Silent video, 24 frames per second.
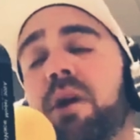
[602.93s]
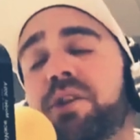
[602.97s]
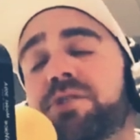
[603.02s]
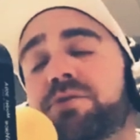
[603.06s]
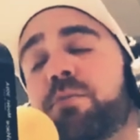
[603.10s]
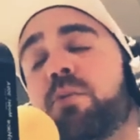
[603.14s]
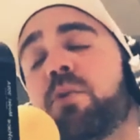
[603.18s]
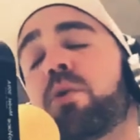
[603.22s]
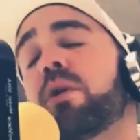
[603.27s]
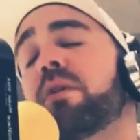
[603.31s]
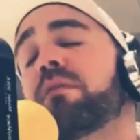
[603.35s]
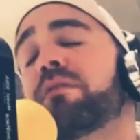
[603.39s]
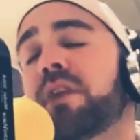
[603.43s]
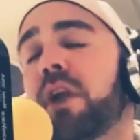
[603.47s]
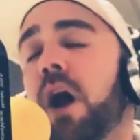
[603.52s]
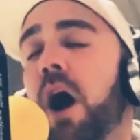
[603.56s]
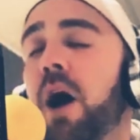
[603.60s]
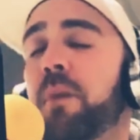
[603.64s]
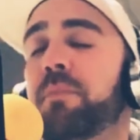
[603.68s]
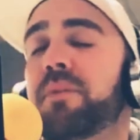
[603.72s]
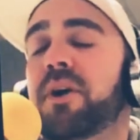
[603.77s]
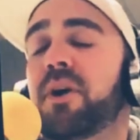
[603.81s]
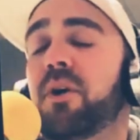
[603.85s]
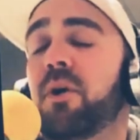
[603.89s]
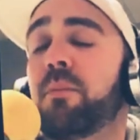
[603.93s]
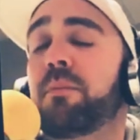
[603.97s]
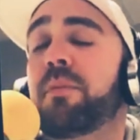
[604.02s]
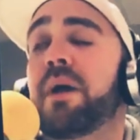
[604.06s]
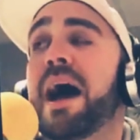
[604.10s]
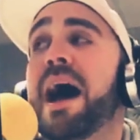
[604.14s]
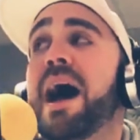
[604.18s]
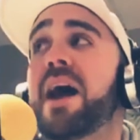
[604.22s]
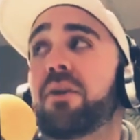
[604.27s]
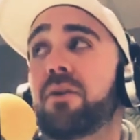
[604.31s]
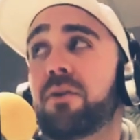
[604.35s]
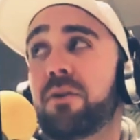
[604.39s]
more of an uphill
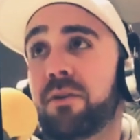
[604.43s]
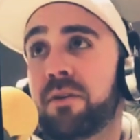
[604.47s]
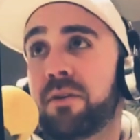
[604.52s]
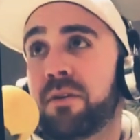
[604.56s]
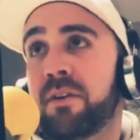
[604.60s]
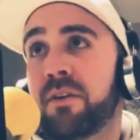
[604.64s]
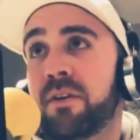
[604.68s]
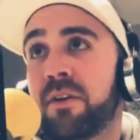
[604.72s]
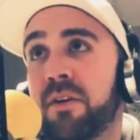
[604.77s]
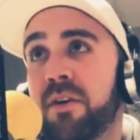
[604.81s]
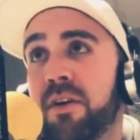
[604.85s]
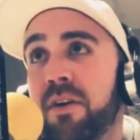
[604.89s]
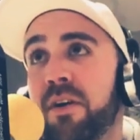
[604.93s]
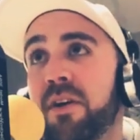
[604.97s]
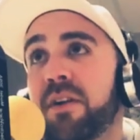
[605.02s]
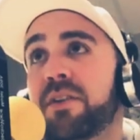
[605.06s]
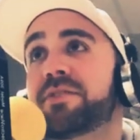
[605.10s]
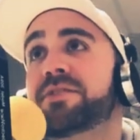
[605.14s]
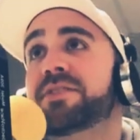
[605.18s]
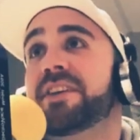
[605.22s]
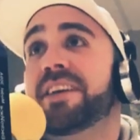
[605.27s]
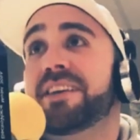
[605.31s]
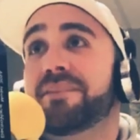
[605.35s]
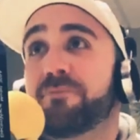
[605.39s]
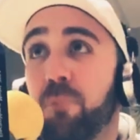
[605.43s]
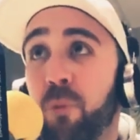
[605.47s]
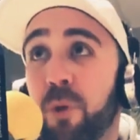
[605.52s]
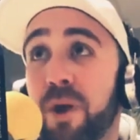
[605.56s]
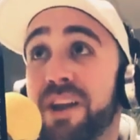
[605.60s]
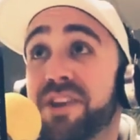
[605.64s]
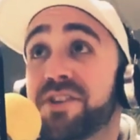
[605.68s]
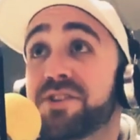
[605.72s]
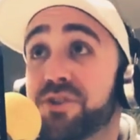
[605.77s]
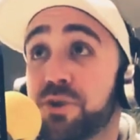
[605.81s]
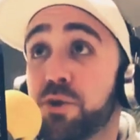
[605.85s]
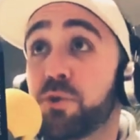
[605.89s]
battle to
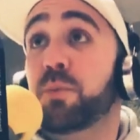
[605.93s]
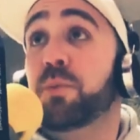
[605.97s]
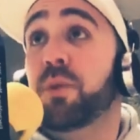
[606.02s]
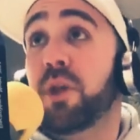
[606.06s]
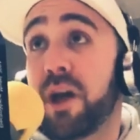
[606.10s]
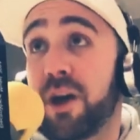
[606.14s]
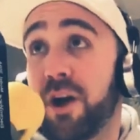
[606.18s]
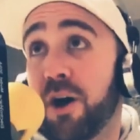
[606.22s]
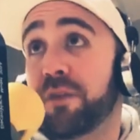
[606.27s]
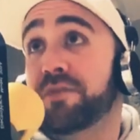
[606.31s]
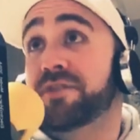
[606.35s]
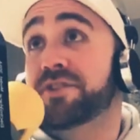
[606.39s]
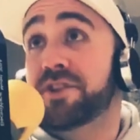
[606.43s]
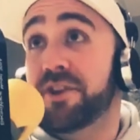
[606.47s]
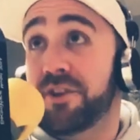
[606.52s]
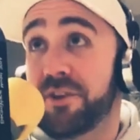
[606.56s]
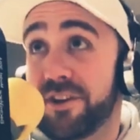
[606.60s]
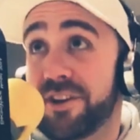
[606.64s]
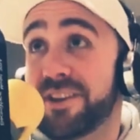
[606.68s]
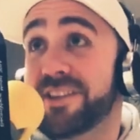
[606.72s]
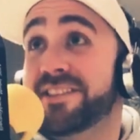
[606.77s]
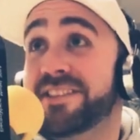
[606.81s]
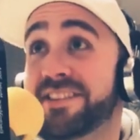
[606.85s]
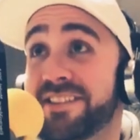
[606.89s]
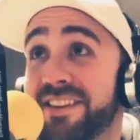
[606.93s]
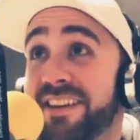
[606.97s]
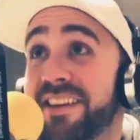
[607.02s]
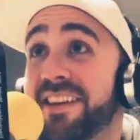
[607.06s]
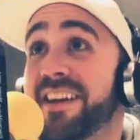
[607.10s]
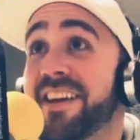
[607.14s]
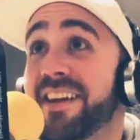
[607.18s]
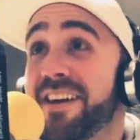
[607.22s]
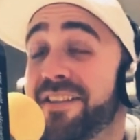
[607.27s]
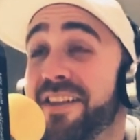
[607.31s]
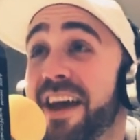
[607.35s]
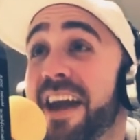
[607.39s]
win 2 playoff series
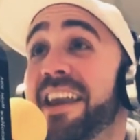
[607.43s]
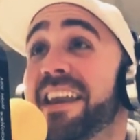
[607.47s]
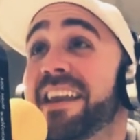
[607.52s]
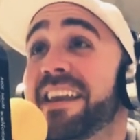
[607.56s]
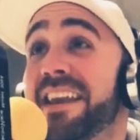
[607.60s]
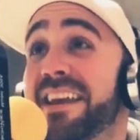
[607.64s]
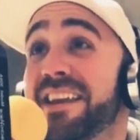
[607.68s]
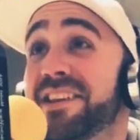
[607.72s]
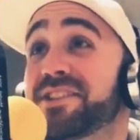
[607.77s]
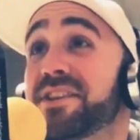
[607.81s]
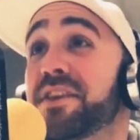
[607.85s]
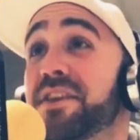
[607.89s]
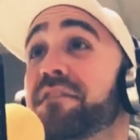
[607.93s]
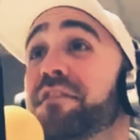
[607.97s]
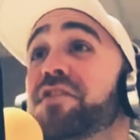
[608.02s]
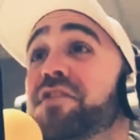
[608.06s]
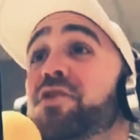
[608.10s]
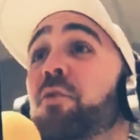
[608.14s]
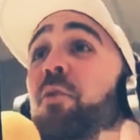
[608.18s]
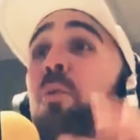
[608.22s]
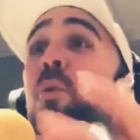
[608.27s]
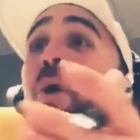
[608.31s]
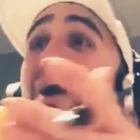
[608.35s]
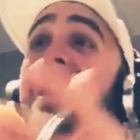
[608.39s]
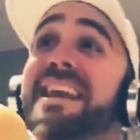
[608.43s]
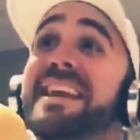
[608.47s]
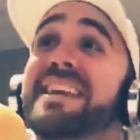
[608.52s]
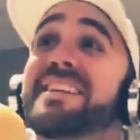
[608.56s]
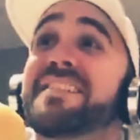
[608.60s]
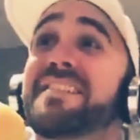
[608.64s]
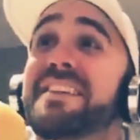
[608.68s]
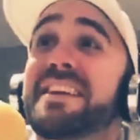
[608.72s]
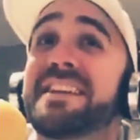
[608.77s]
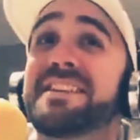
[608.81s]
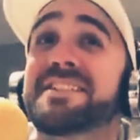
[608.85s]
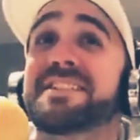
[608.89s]
than it is if you're winning
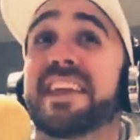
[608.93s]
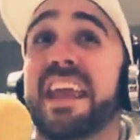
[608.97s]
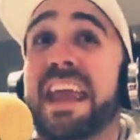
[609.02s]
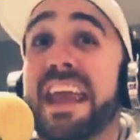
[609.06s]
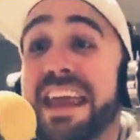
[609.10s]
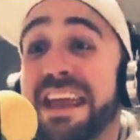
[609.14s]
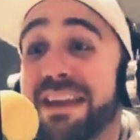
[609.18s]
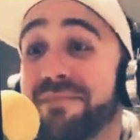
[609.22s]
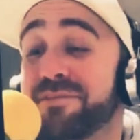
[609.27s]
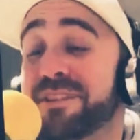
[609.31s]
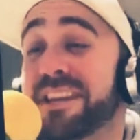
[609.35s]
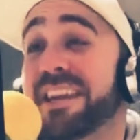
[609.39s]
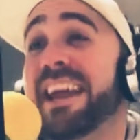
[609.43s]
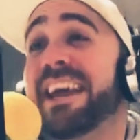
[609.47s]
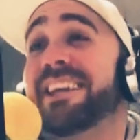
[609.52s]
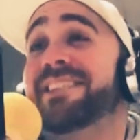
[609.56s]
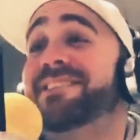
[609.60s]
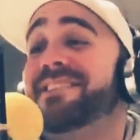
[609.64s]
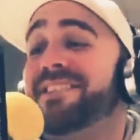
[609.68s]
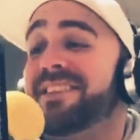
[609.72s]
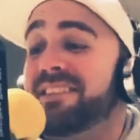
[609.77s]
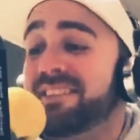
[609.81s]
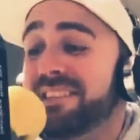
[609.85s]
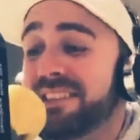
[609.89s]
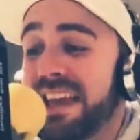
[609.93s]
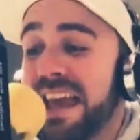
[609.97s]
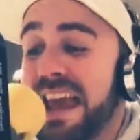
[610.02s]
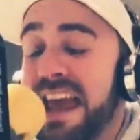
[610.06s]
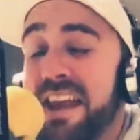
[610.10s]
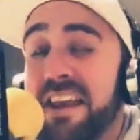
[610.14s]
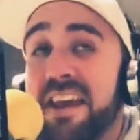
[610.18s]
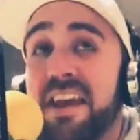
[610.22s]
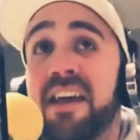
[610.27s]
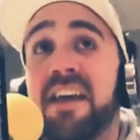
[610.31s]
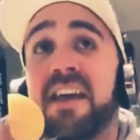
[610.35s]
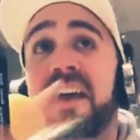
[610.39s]
these games against
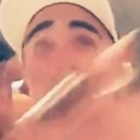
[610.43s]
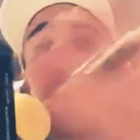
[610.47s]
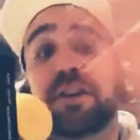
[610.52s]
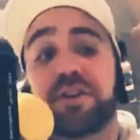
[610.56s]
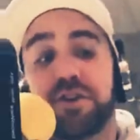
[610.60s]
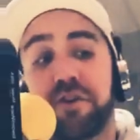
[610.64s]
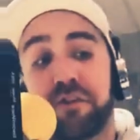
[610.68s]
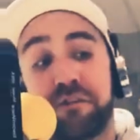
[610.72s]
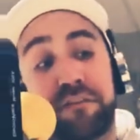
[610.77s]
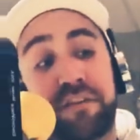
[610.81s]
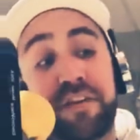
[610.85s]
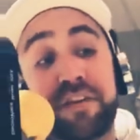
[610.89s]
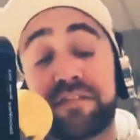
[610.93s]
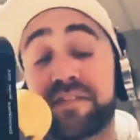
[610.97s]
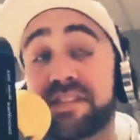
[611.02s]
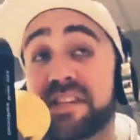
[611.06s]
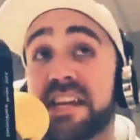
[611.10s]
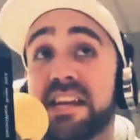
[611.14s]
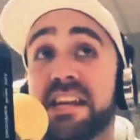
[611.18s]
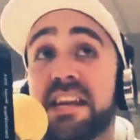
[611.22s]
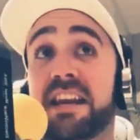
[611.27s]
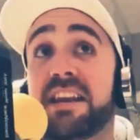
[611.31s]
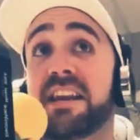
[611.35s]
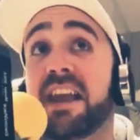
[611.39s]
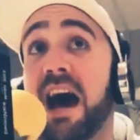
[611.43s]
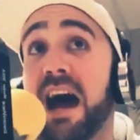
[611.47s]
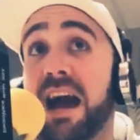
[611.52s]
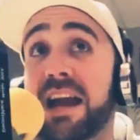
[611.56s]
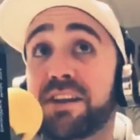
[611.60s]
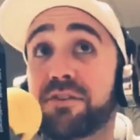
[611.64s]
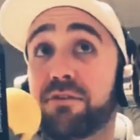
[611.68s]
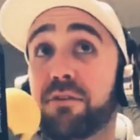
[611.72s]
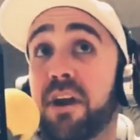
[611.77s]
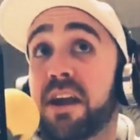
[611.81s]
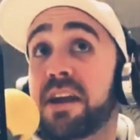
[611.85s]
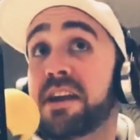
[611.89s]
Atlanta and you're
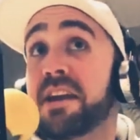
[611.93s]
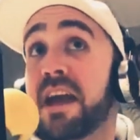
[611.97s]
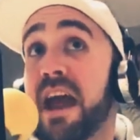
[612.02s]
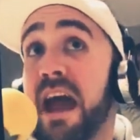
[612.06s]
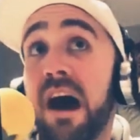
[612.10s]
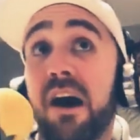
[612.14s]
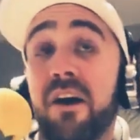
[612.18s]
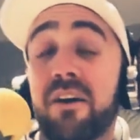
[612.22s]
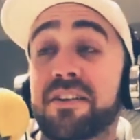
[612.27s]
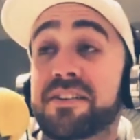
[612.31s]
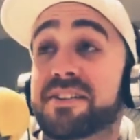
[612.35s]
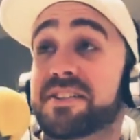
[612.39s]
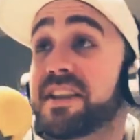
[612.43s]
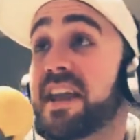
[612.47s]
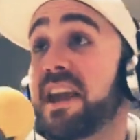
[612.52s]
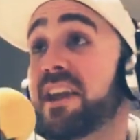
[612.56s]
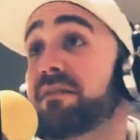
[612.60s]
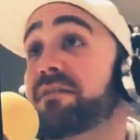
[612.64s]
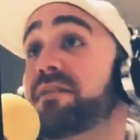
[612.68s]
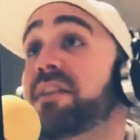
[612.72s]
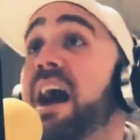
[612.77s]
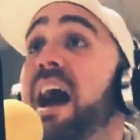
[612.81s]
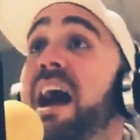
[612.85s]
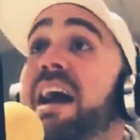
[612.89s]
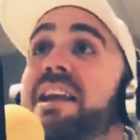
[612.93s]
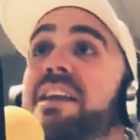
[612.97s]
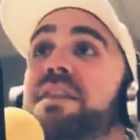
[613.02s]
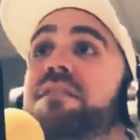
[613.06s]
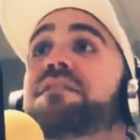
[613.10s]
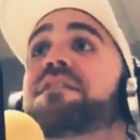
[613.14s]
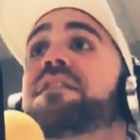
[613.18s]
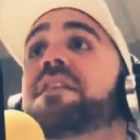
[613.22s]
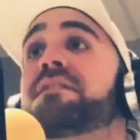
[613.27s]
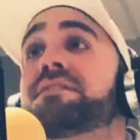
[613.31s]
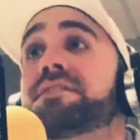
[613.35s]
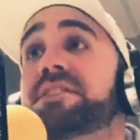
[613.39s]
15-9 right now instead of
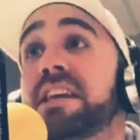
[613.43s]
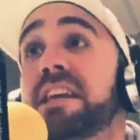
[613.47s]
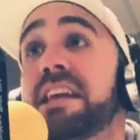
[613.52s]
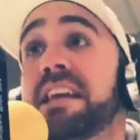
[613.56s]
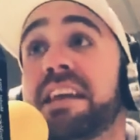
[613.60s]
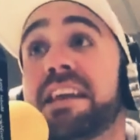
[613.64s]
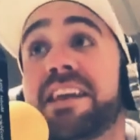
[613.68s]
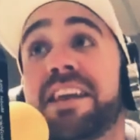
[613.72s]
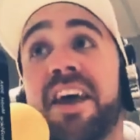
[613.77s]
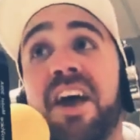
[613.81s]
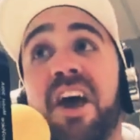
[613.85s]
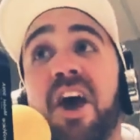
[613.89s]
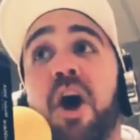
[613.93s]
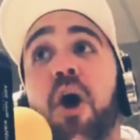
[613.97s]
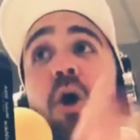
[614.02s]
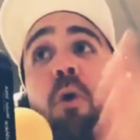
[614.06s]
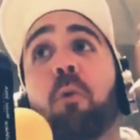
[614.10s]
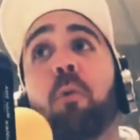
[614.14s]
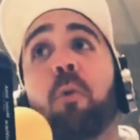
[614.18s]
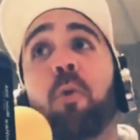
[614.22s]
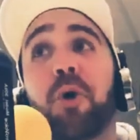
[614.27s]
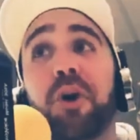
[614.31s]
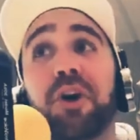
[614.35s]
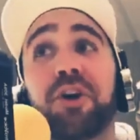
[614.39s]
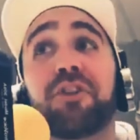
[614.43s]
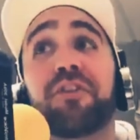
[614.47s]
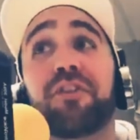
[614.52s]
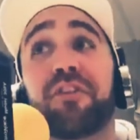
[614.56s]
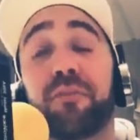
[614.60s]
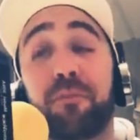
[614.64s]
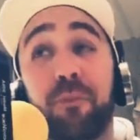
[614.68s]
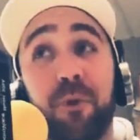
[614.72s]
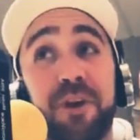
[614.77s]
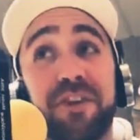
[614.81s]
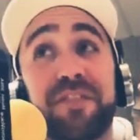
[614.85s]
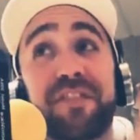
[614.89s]
9-15.
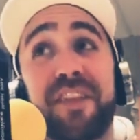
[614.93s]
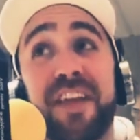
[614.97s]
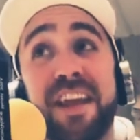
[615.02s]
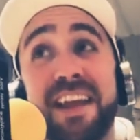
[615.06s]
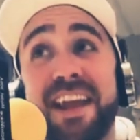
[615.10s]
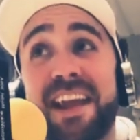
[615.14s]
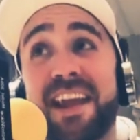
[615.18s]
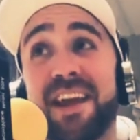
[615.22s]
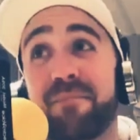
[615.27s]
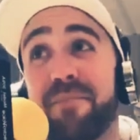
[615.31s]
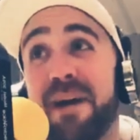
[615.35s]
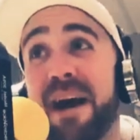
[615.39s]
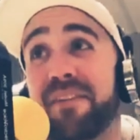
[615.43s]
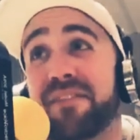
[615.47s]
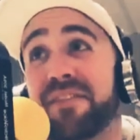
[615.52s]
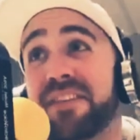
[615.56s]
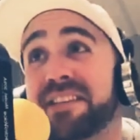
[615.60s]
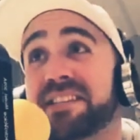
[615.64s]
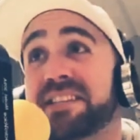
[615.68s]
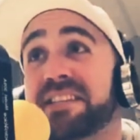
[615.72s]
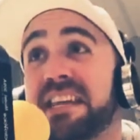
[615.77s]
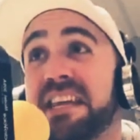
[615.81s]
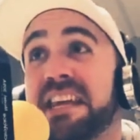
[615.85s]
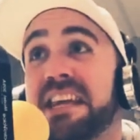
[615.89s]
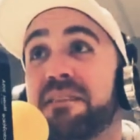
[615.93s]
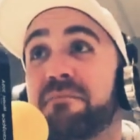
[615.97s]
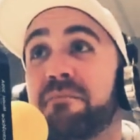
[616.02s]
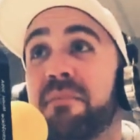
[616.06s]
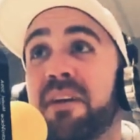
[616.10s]
We're thinking about this team